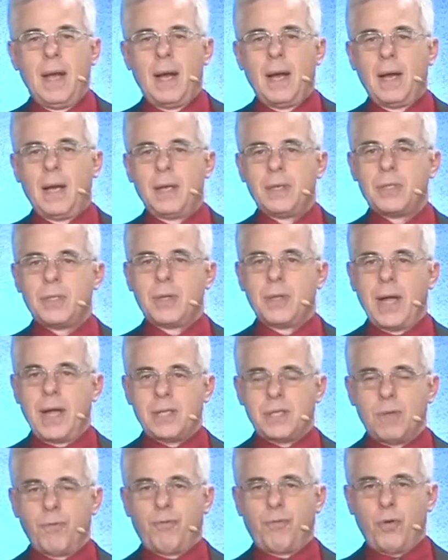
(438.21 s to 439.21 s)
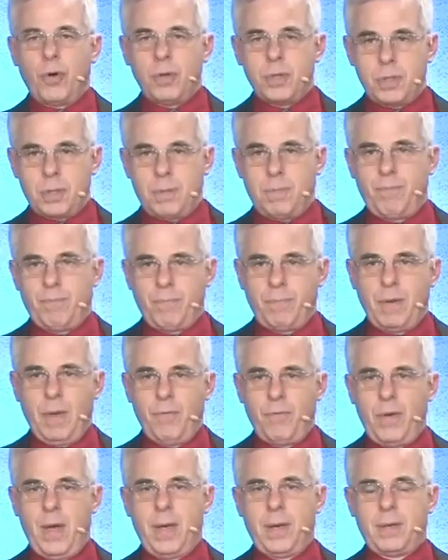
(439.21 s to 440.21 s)
So that's the first
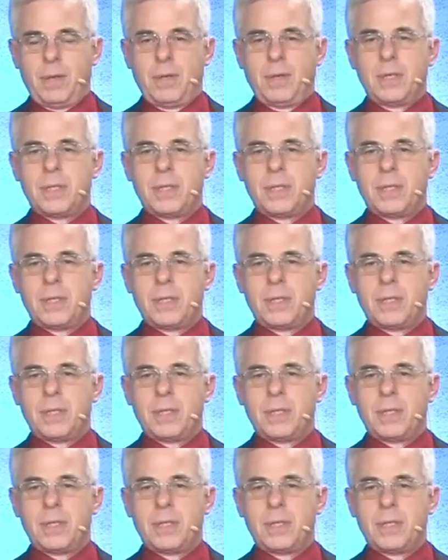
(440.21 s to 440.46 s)
event.